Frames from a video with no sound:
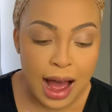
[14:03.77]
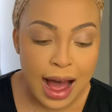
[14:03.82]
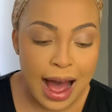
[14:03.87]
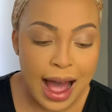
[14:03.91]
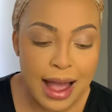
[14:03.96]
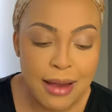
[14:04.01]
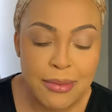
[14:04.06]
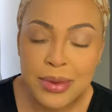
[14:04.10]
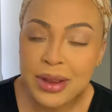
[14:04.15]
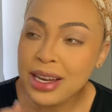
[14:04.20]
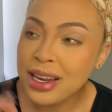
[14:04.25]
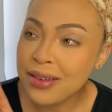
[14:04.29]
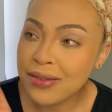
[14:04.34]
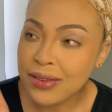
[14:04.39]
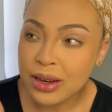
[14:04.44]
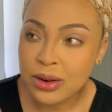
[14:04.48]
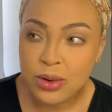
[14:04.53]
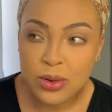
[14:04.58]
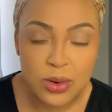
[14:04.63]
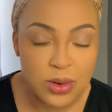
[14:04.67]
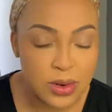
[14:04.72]
i believe
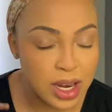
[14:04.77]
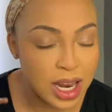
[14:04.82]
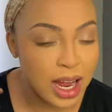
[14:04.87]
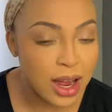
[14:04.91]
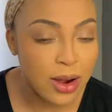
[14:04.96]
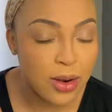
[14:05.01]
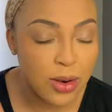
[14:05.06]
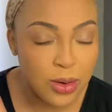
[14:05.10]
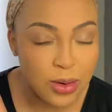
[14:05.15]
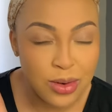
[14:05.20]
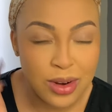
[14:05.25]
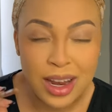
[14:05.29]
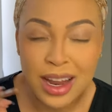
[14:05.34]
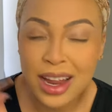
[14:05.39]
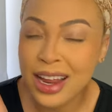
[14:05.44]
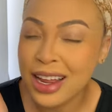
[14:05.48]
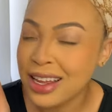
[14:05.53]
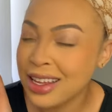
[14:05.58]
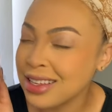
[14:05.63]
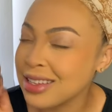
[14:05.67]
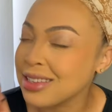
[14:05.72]
in huda
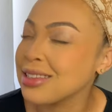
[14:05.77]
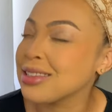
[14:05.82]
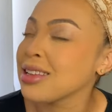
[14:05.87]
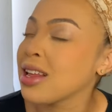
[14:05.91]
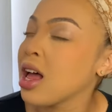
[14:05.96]
huda is